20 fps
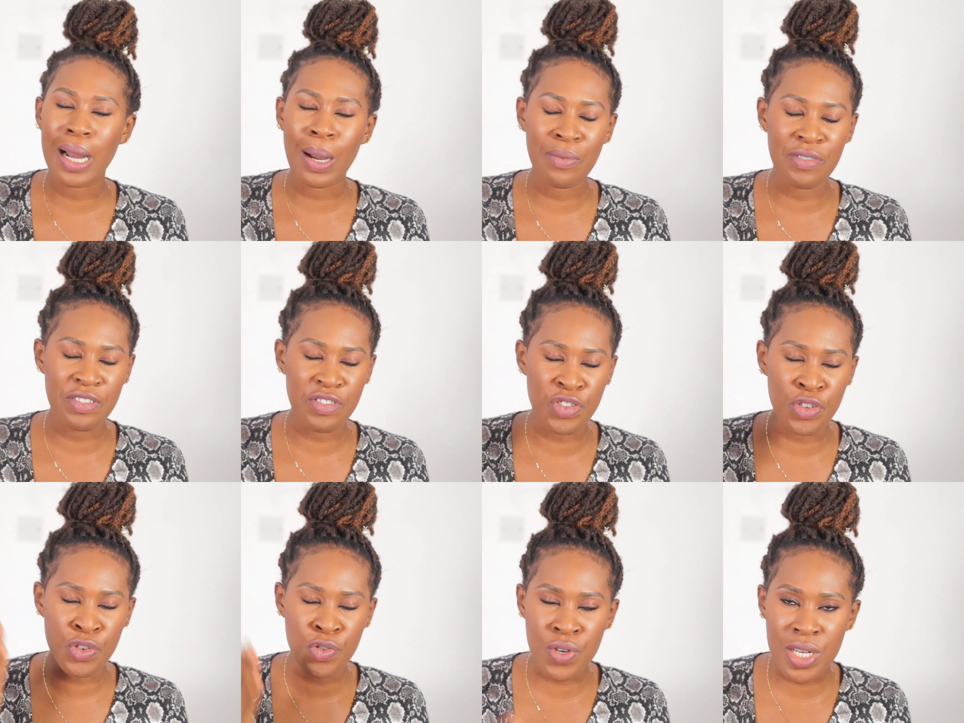and we
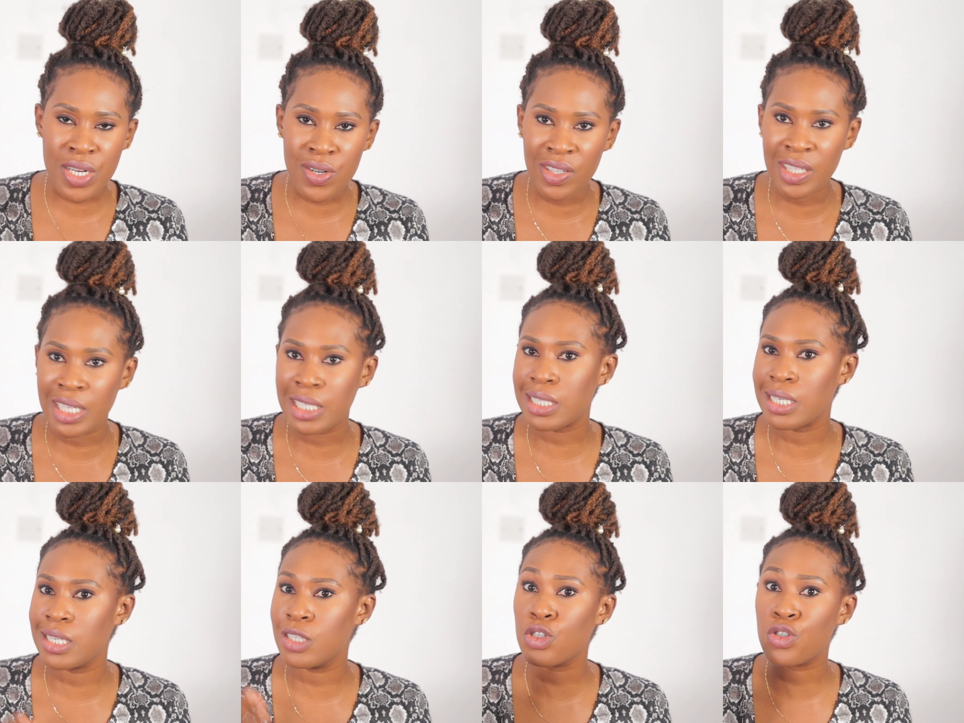drilled
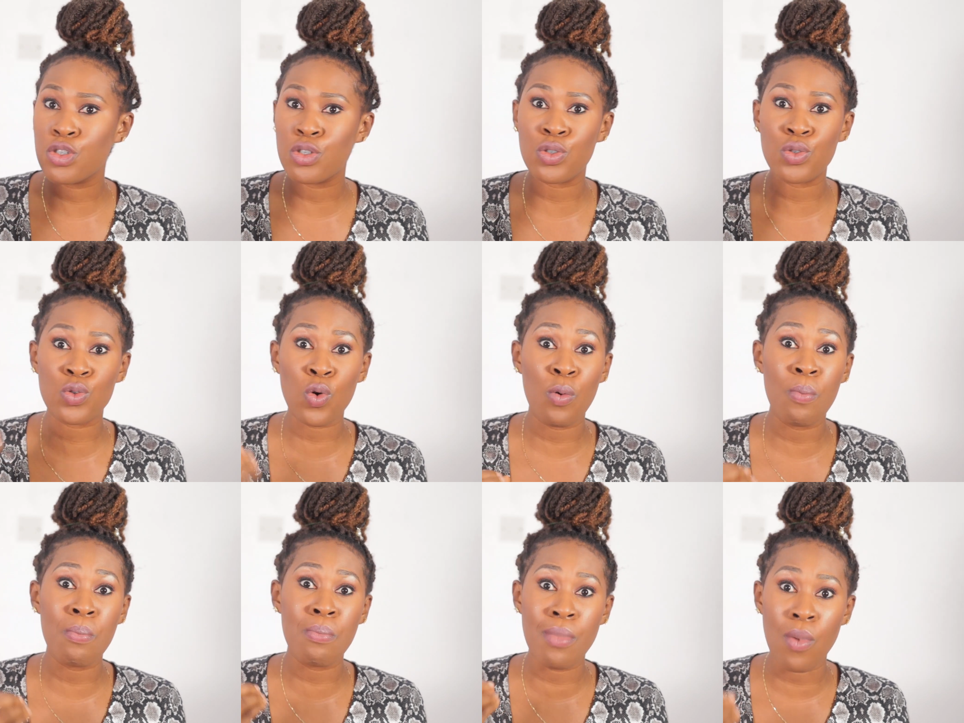it in
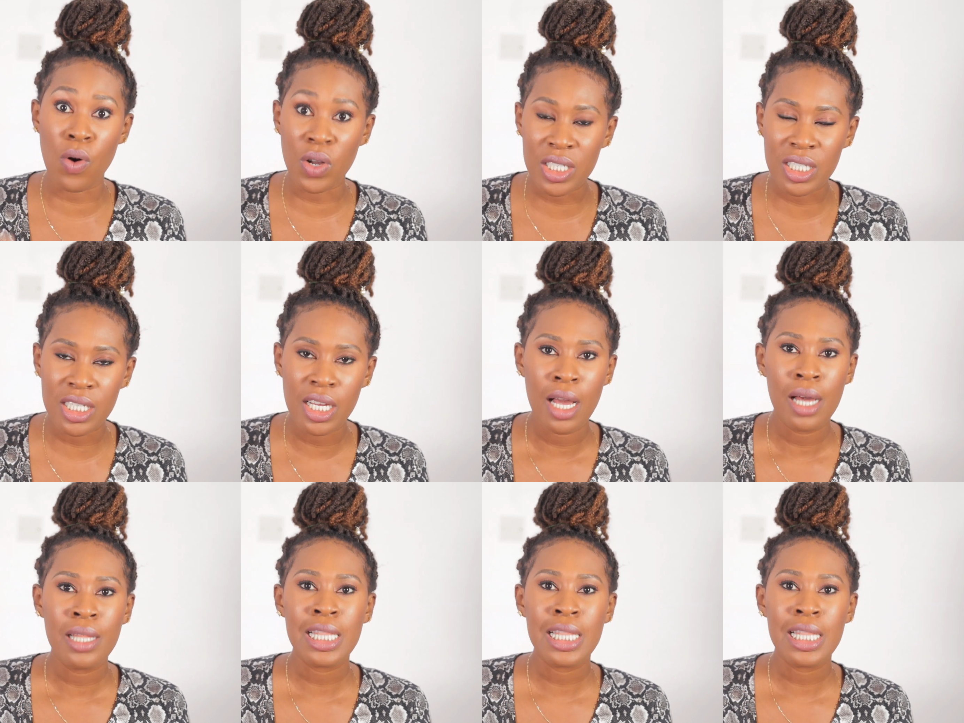so much